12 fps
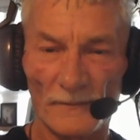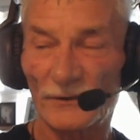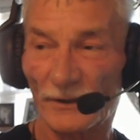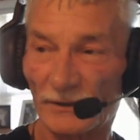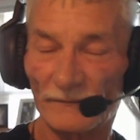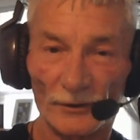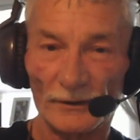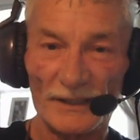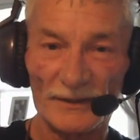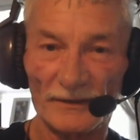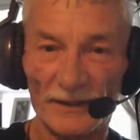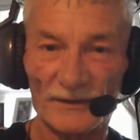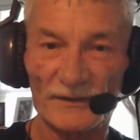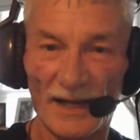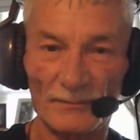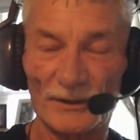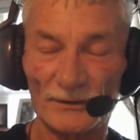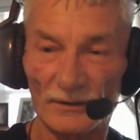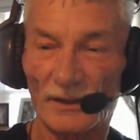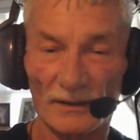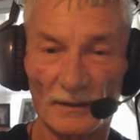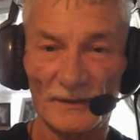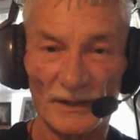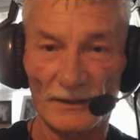So you can very easily establish, not
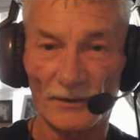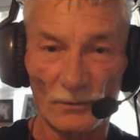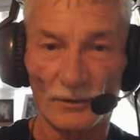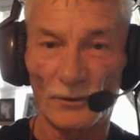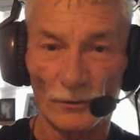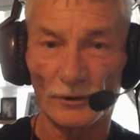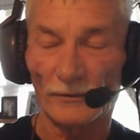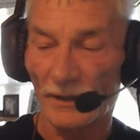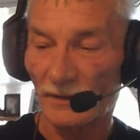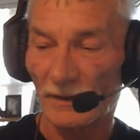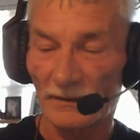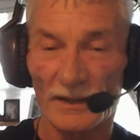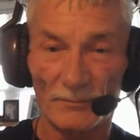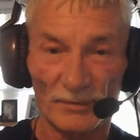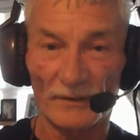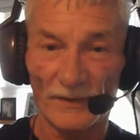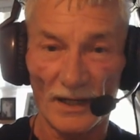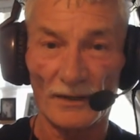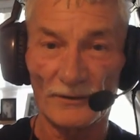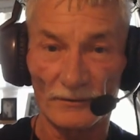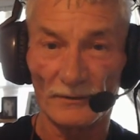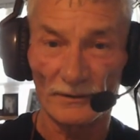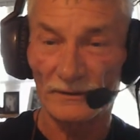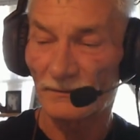that I'm saying you go to court or anything like that, but if you had
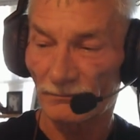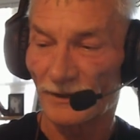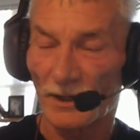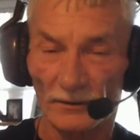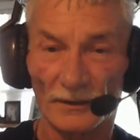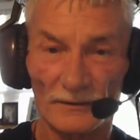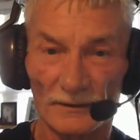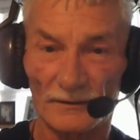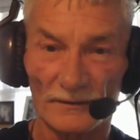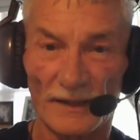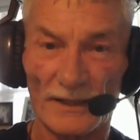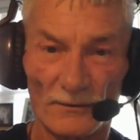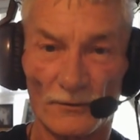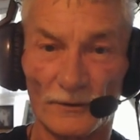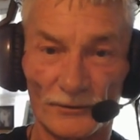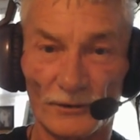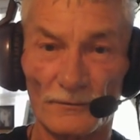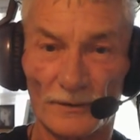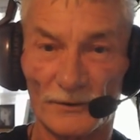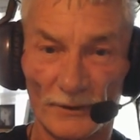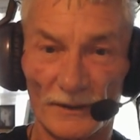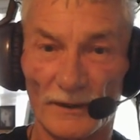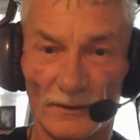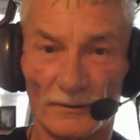to, regardless, they know the truth. It's
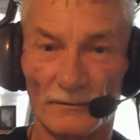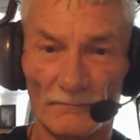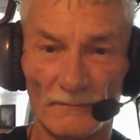right there.